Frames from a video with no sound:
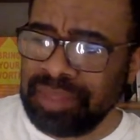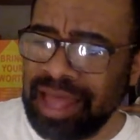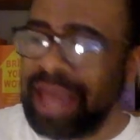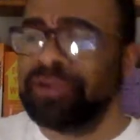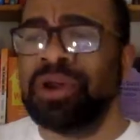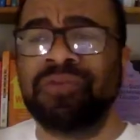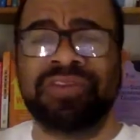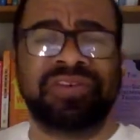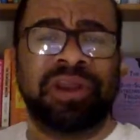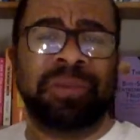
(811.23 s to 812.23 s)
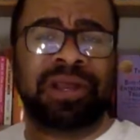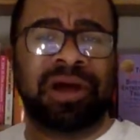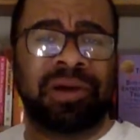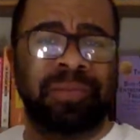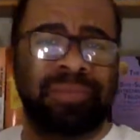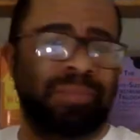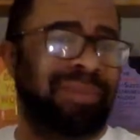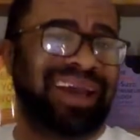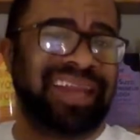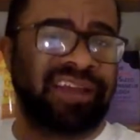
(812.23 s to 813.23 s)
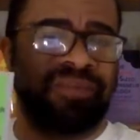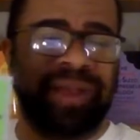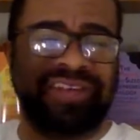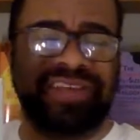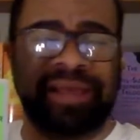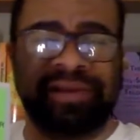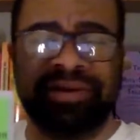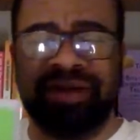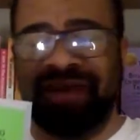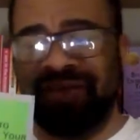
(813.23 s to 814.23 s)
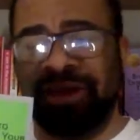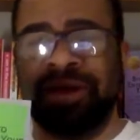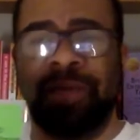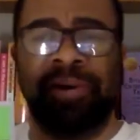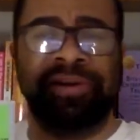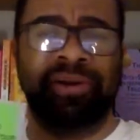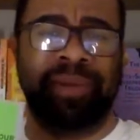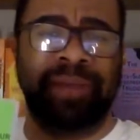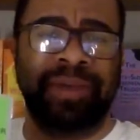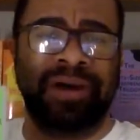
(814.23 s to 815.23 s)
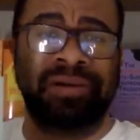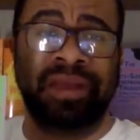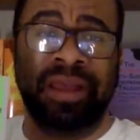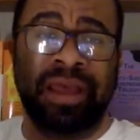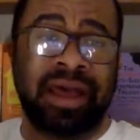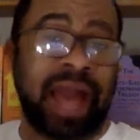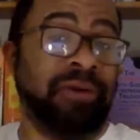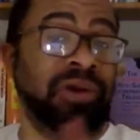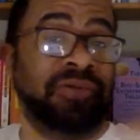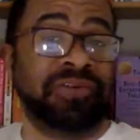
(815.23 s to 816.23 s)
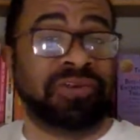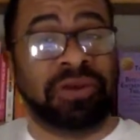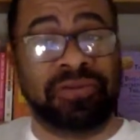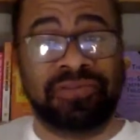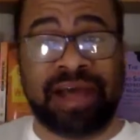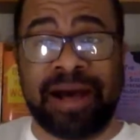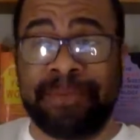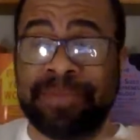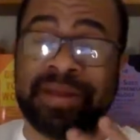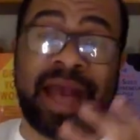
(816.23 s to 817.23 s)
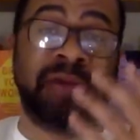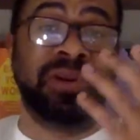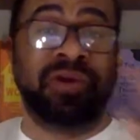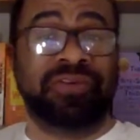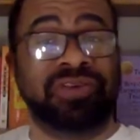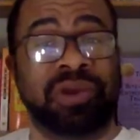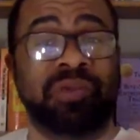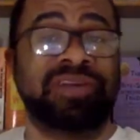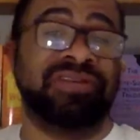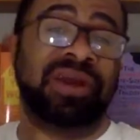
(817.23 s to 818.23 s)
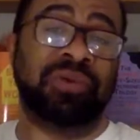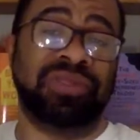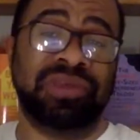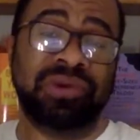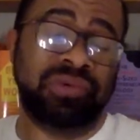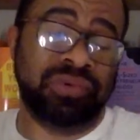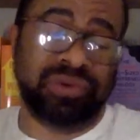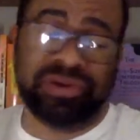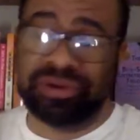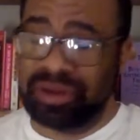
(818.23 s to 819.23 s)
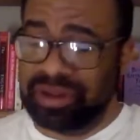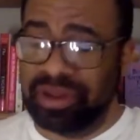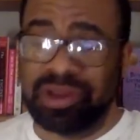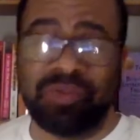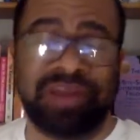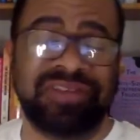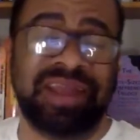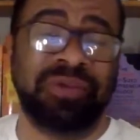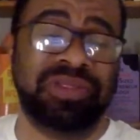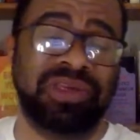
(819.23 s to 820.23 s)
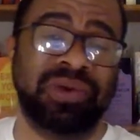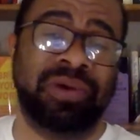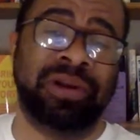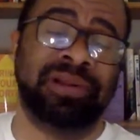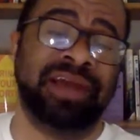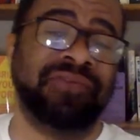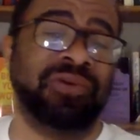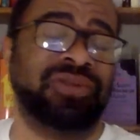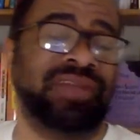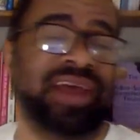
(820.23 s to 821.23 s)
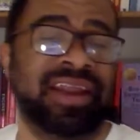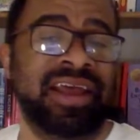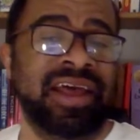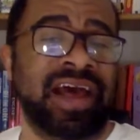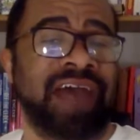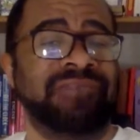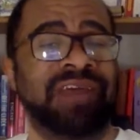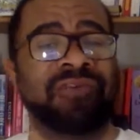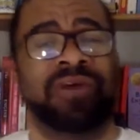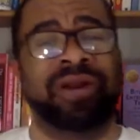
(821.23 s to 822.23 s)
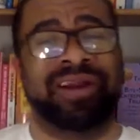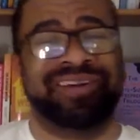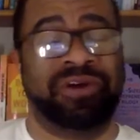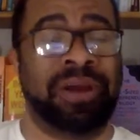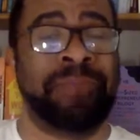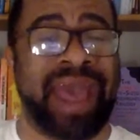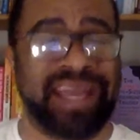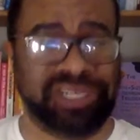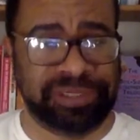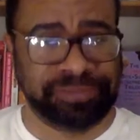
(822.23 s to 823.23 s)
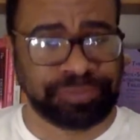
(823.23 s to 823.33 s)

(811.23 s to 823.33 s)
I don't know if it's going to become my next bestseller. I've had a couple under my belt. I don't know if it's going to flop. I don't know if it's going to resonate with you, or it could resonate with you on levels that I've never could imagine.